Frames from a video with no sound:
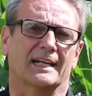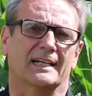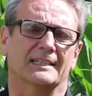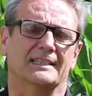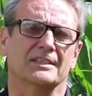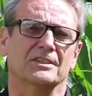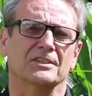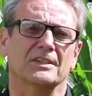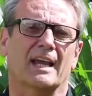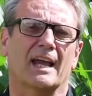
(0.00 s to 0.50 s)

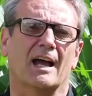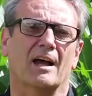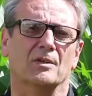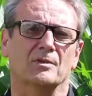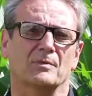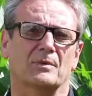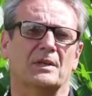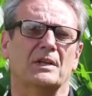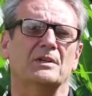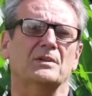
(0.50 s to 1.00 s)
yield
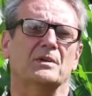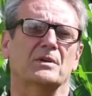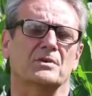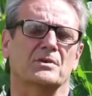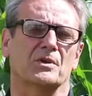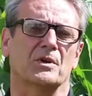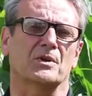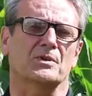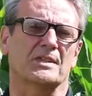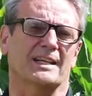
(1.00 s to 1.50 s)
counts within
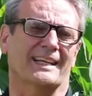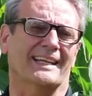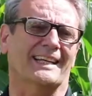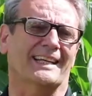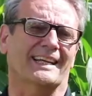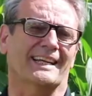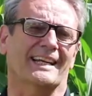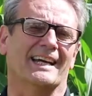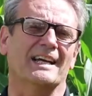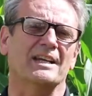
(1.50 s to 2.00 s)
those zones and
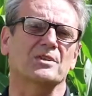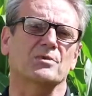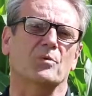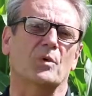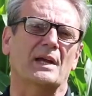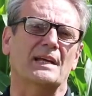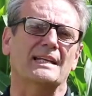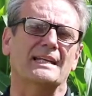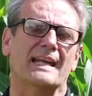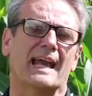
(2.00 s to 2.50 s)
getting a nice
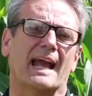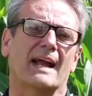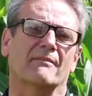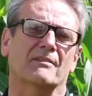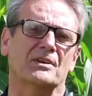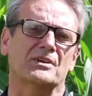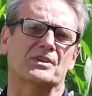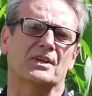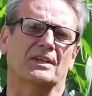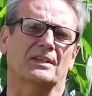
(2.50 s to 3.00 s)
weighted
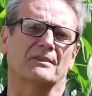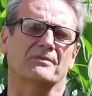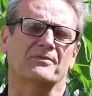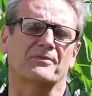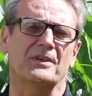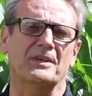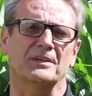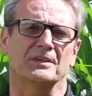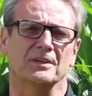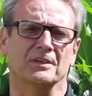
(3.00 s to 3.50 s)
average on the
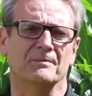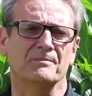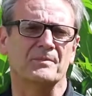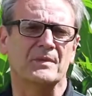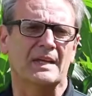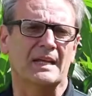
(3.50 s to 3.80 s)
field.